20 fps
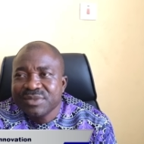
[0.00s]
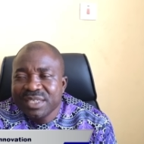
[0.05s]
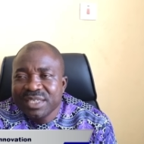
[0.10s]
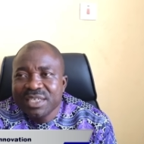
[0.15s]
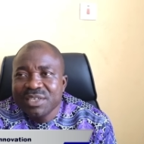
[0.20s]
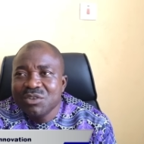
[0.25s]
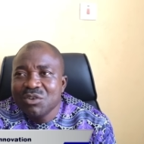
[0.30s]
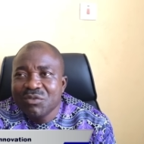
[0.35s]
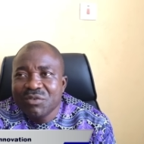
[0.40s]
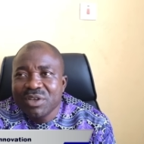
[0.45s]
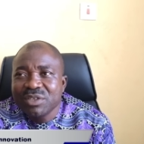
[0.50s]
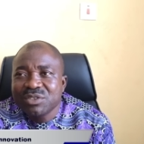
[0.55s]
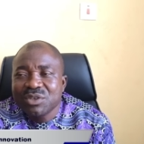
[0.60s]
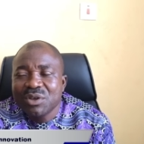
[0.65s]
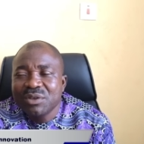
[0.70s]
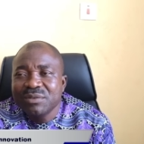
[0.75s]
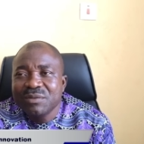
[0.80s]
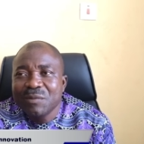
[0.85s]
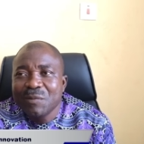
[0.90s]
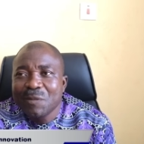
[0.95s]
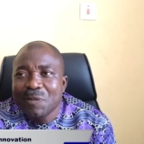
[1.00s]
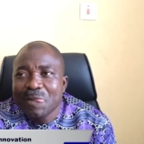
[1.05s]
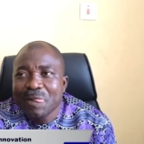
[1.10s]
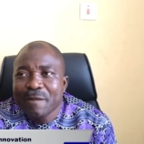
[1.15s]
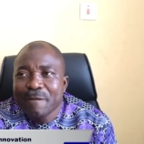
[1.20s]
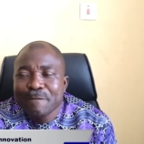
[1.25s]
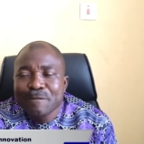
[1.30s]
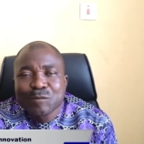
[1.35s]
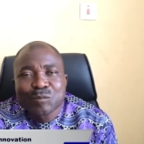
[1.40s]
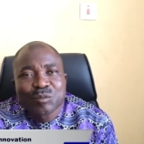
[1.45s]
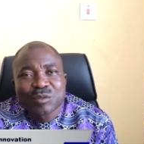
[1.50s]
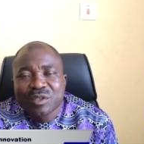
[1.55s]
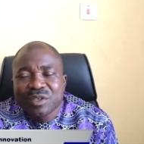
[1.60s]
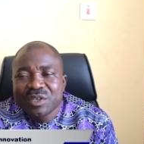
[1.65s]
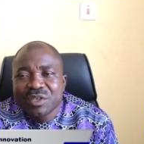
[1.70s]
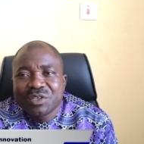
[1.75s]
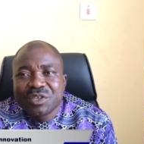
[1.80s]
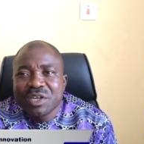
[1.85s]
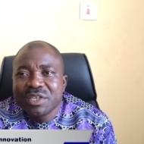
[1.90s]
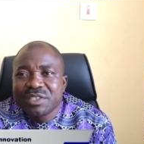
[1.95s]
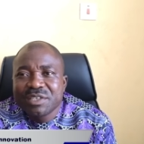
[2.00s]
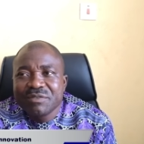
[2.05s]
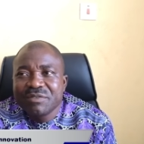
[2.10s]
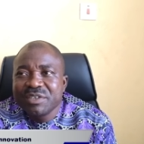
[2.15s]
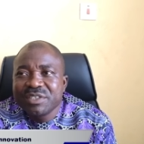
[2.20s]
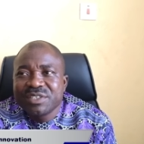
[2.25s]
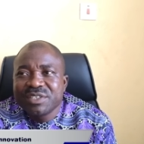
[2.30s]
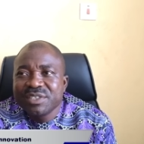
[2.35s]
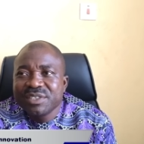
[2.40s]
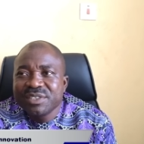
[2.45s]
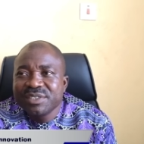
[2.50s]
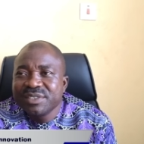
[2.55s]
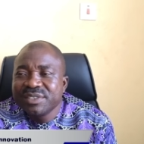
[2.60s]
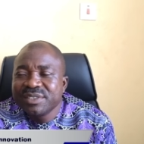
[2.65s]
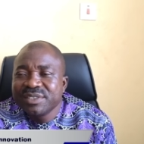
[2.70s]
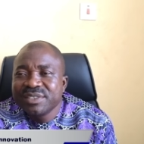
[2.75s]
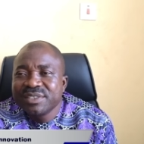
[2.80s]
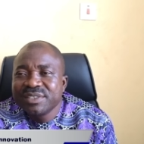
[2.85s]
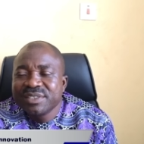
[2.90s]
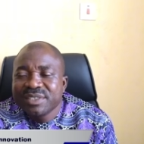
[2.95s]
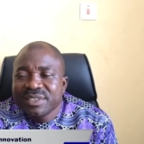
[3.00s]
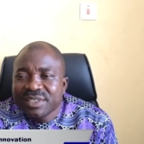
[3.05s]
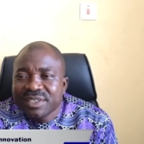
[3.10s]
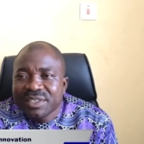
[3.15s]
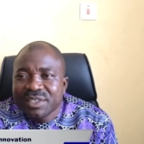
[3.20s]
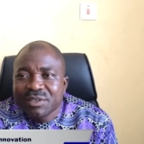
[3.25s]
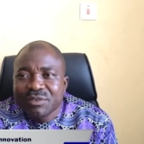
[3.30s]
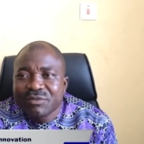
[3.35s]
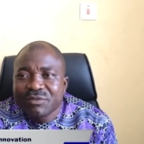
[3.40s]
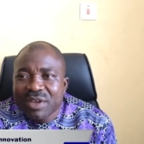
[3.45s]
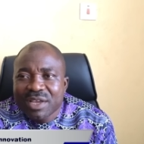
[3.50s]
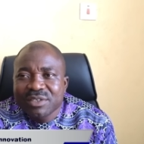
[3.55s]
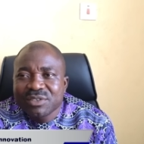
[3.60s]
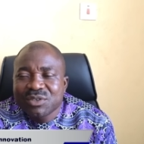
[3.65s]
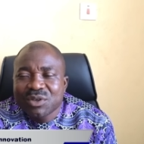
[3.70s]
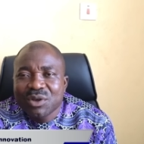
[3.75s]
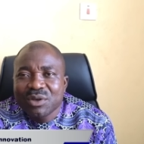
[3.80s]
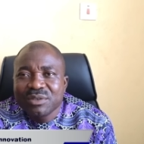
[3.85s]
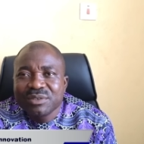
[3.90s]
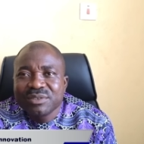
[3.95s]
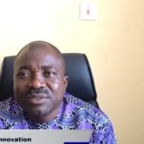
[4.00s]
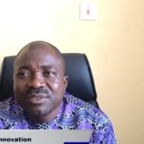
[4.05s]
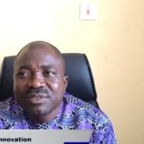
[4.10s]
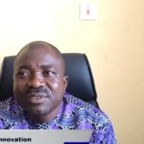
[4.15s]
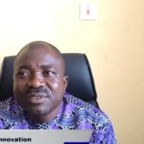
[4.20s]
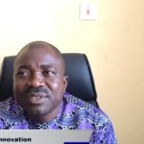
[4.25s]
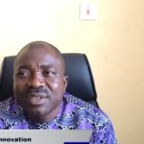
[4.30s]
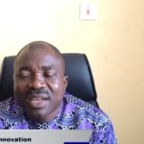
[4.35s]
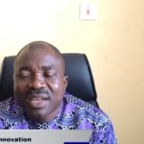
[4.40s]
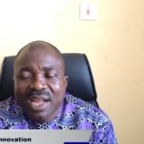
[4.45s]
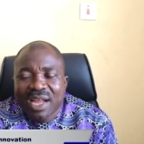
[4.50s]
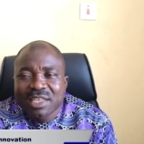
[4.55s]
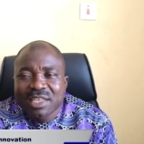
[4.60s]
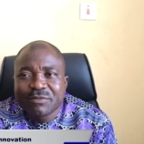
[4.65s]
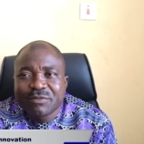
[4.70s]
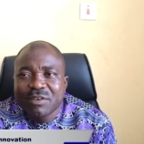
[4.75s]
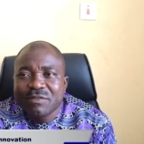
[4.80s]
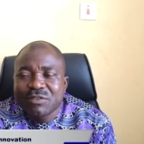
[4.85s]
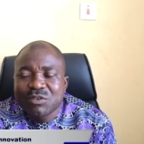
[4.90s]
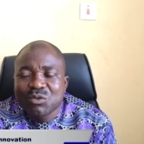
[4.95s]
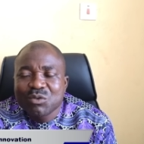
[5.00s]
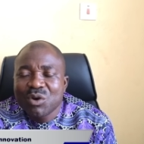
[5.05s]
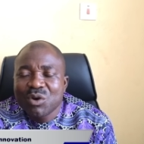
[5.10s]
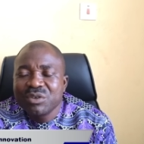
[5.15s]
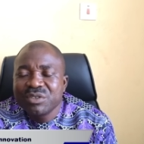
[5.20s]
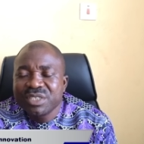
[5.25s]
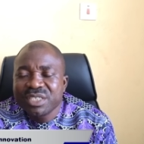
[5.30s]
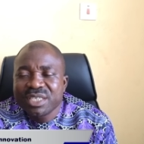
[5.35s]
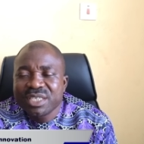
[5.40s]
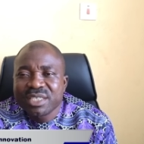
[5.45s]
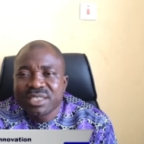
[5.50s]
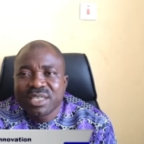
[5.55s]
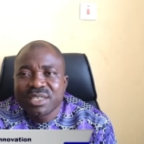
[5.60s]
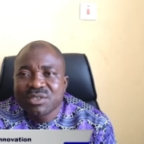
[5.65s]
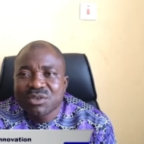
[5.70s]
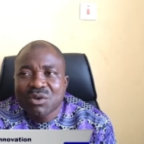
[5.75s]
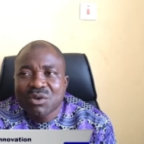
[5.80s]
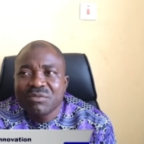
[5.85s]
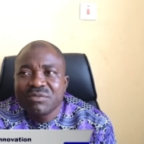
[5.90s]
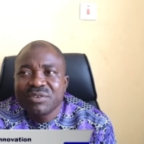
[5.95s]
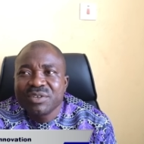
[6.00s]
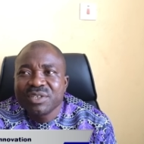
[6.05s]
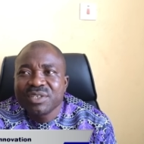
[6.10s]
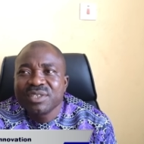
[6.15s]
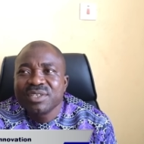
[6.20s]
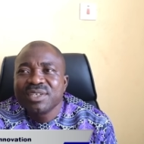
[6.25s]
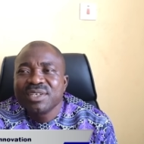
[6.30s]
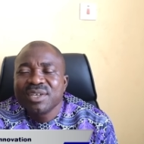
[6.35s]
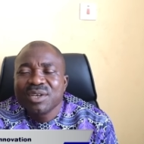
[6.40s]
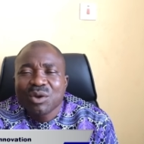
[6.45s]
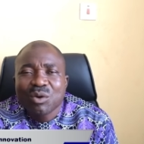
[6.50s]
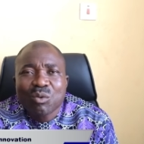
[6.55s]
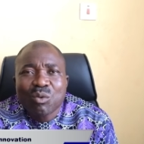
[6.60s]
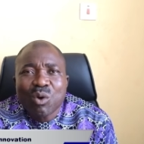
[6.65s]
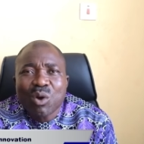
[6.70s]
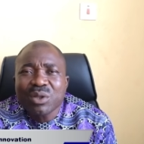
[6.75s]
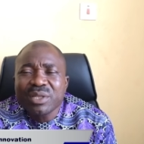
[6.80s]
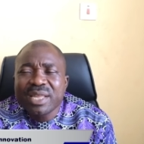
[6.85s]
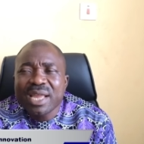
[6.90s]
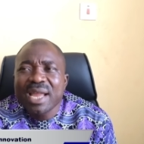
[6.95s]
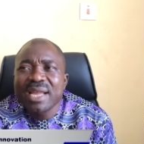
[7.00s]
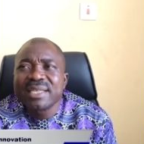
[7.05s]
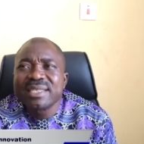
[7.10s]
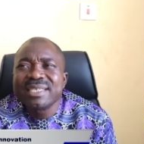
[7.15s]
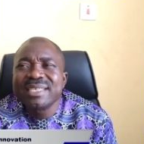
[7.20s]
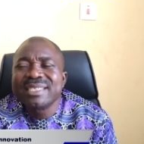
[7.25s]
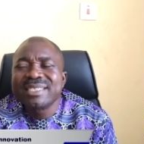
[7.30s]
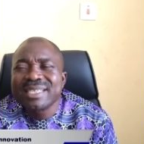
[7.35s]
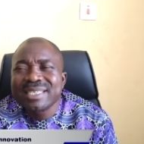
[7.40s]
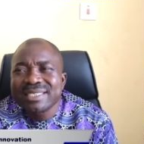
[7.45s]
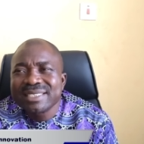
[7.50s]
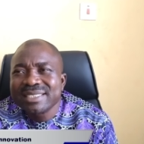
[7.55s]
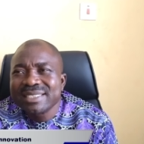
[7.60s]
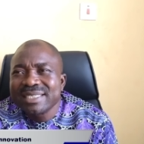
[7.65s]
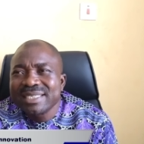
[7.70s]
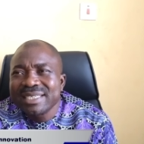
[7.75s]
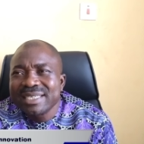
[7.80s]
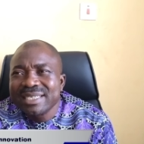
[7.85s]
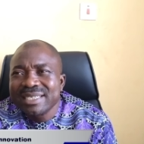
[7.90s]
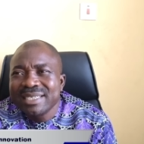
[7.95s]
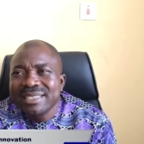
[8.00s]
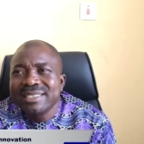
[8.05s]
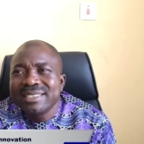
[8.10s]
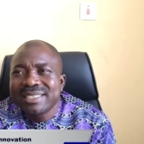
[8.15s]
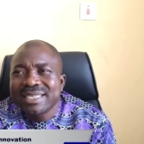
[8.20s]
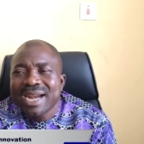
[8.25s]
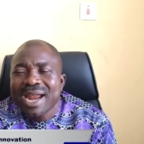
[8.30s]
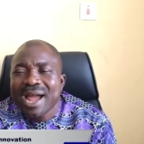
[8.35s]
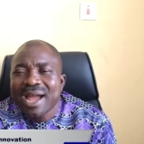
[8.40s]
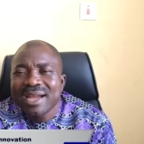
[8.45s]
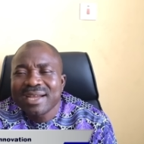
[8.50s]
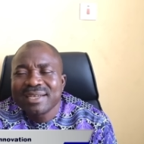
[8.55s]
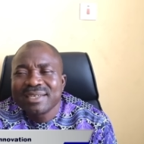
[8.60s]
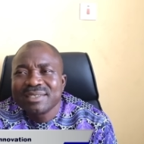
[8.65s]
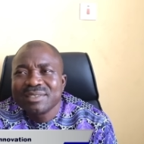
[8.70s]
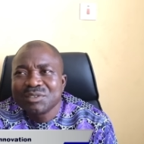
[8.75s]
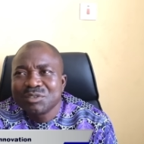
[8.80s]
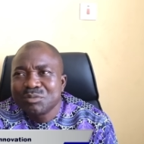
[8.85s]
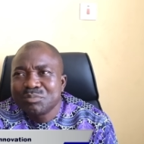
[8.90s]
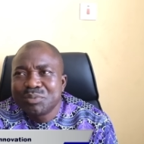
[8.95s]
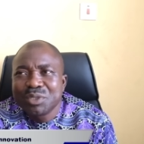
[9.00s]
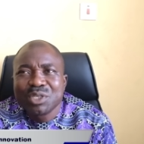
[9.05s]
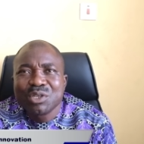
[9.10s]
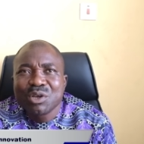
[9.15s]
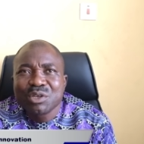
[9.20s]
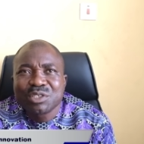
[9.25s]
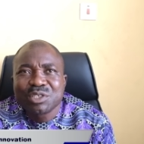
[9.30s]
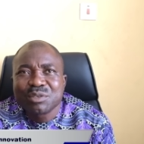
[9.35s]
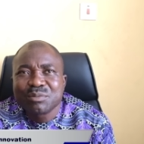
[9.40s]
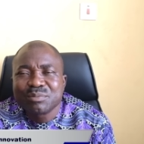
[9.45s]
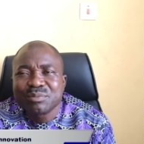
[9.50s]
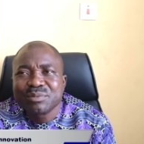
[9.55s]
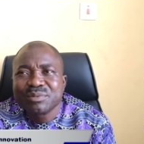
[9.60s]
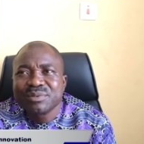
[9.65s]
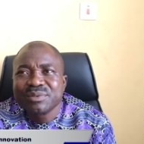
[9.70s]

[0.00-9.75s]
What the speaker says: innovation, creativity, invention, and the 5th one is discovery. What then is intrapreneurship?